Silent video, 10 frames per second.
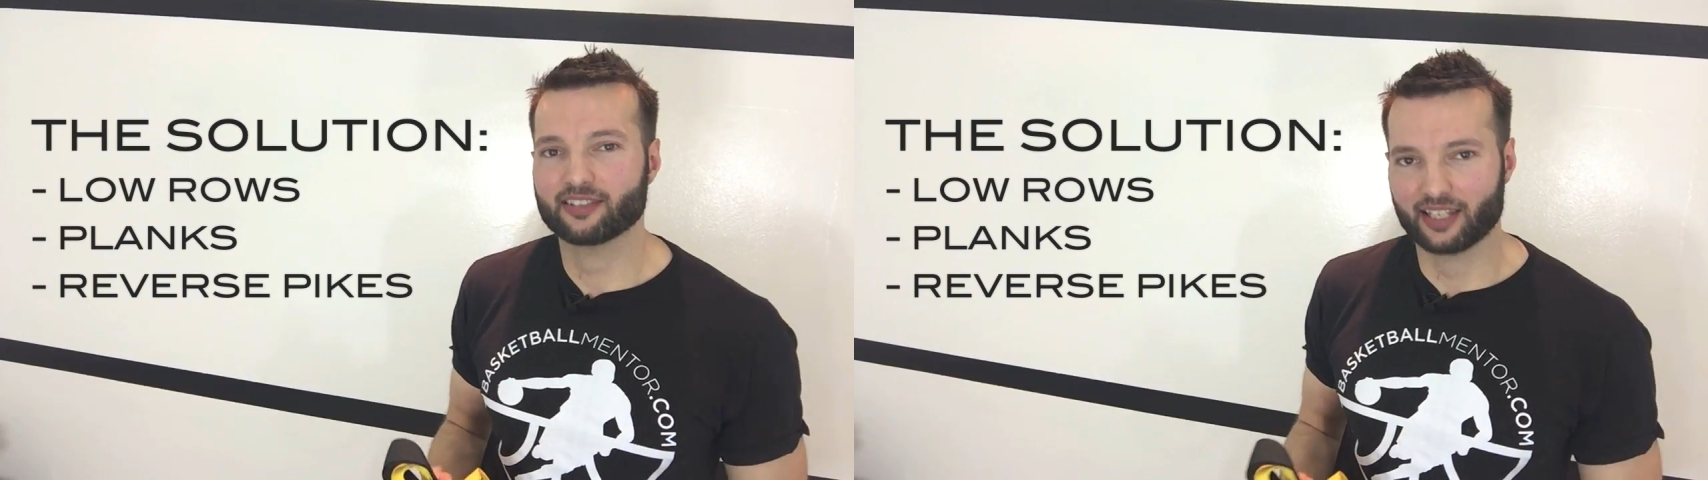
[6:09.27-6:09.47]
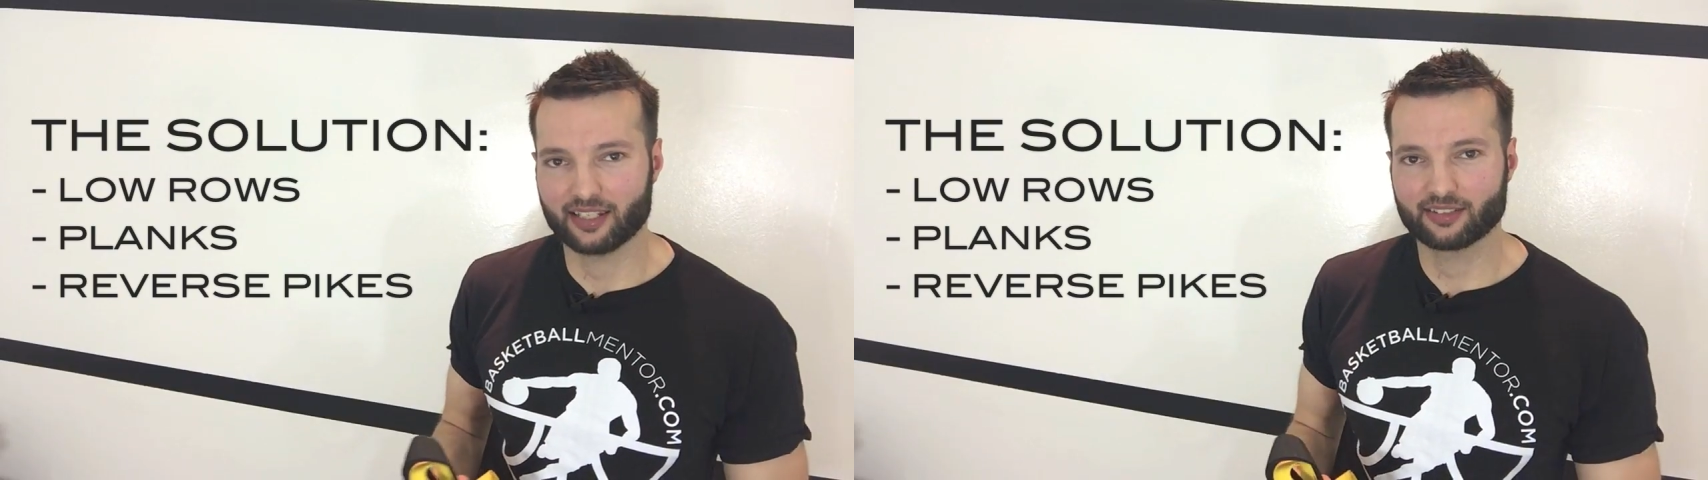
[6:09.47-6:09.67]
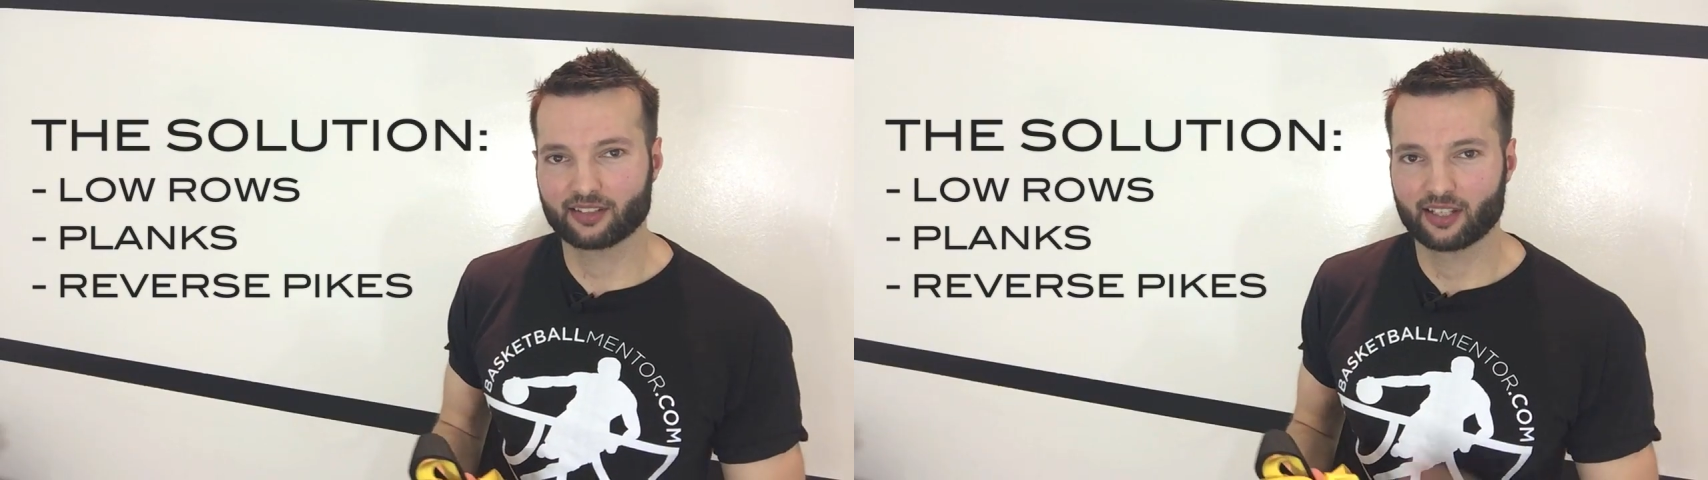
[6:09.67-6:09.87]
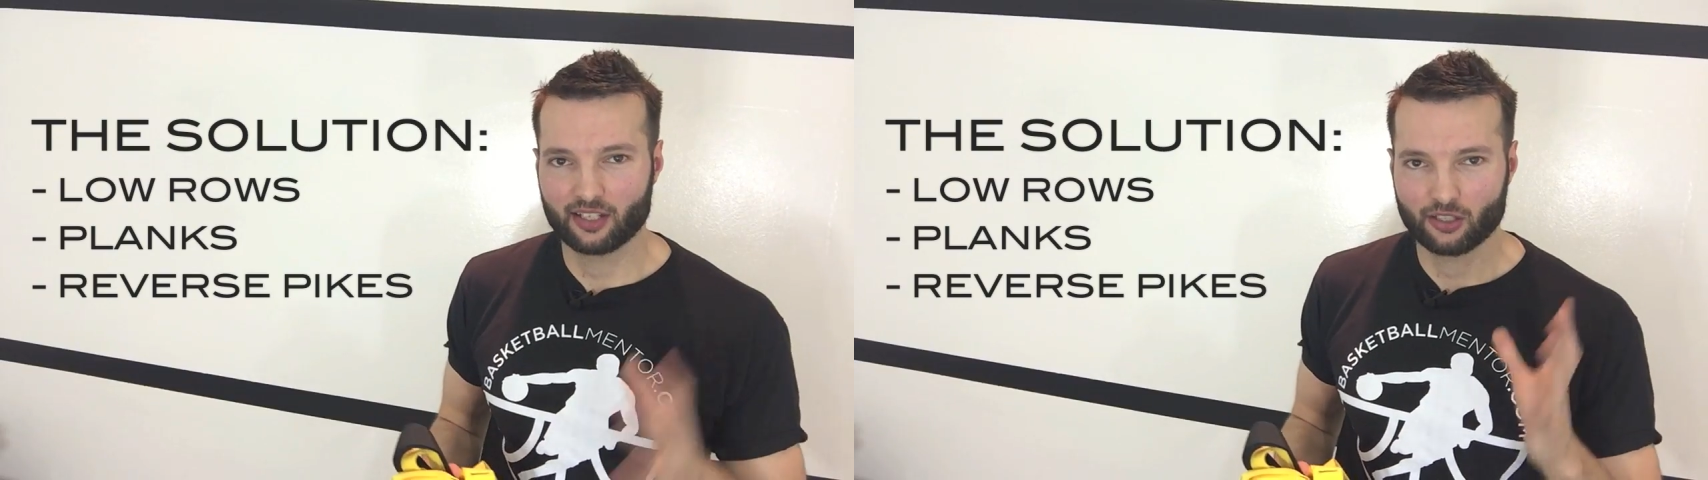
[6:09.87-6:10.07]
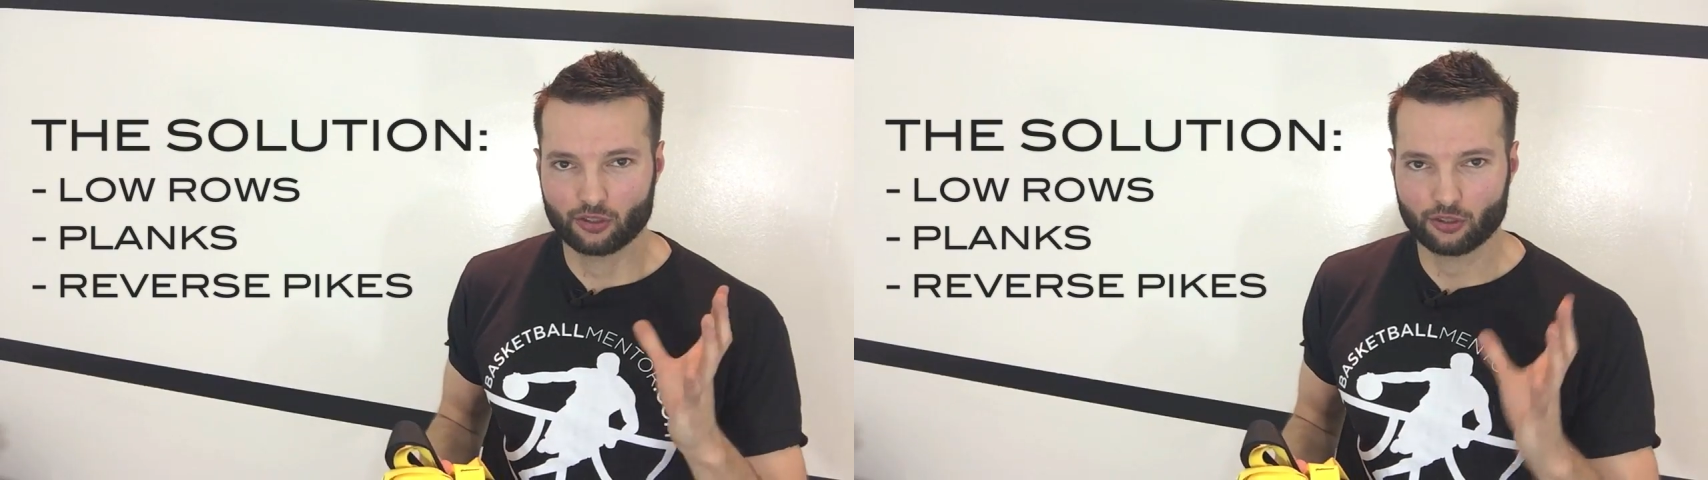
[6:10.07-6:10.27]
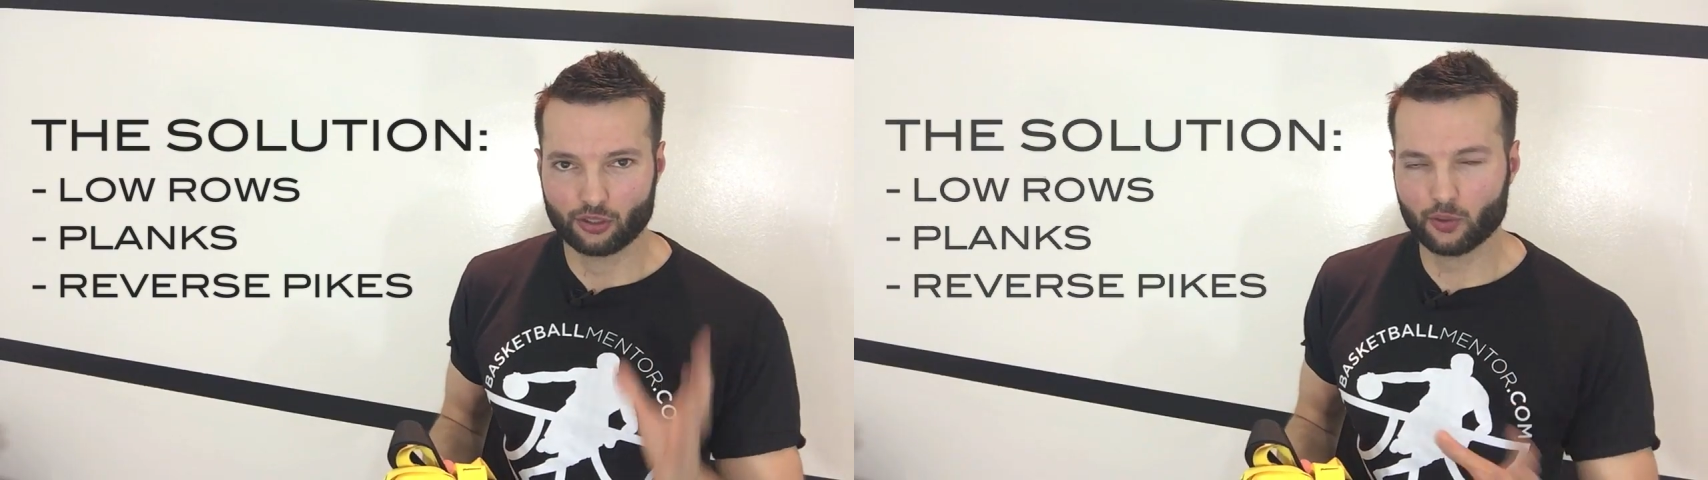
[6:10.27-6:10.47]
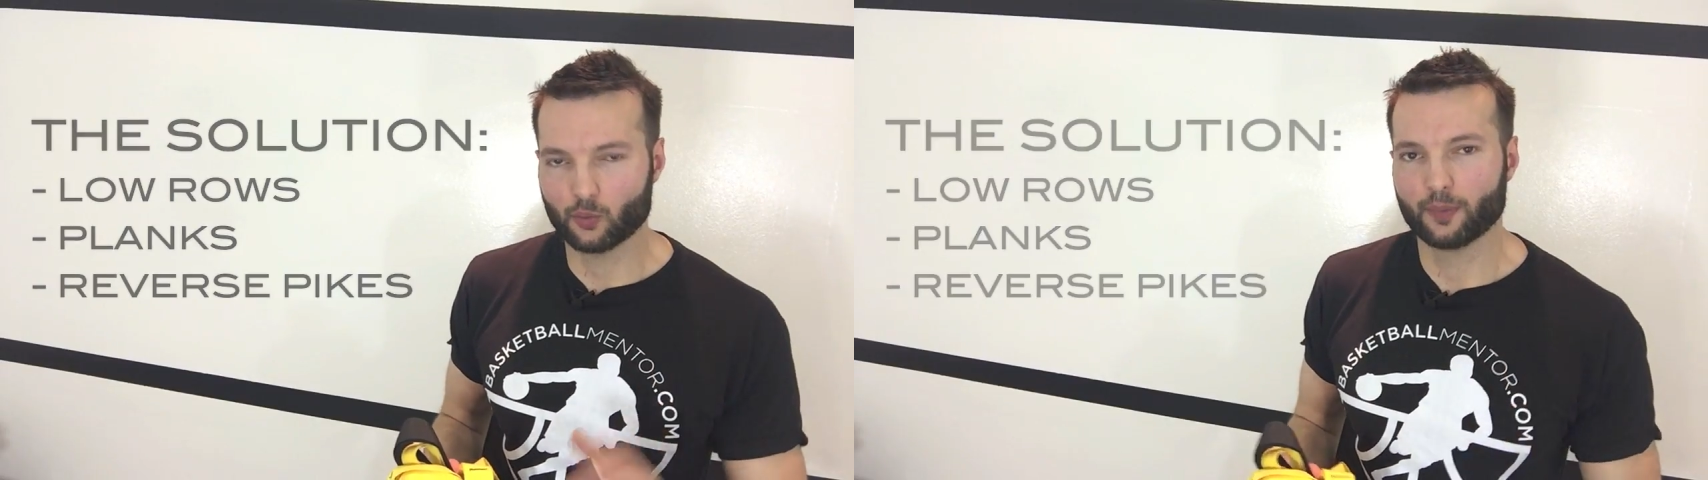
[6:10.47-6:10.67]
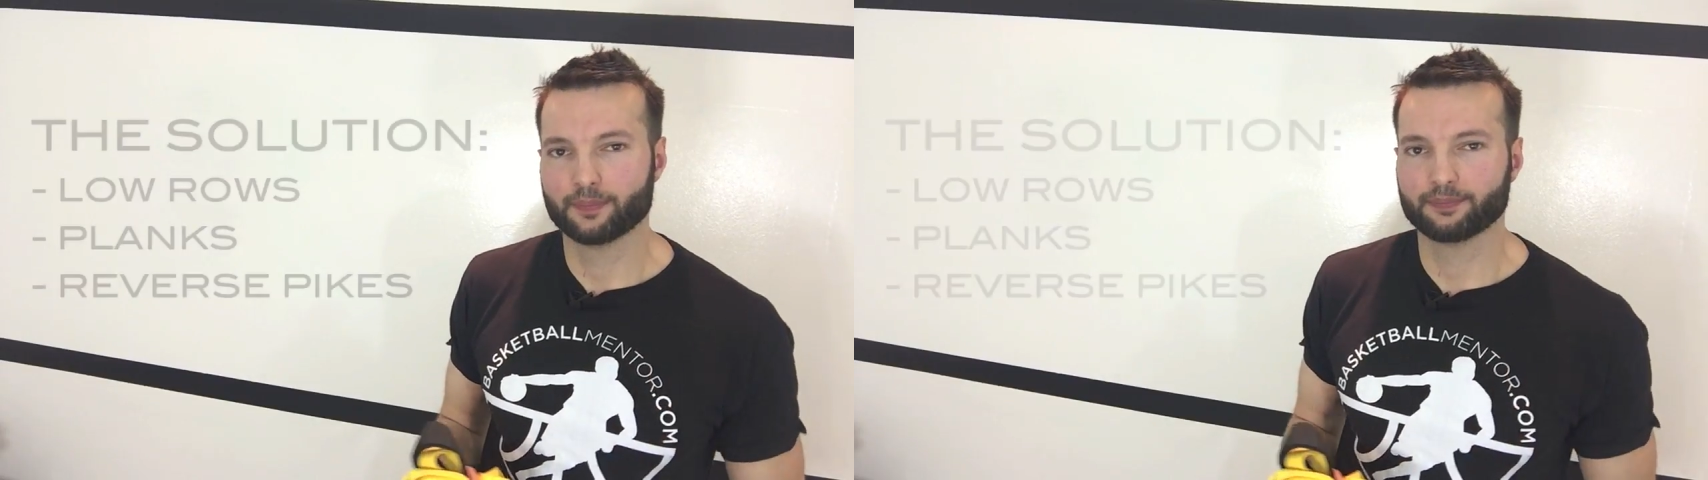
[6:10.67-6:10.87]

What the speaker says: sense to you.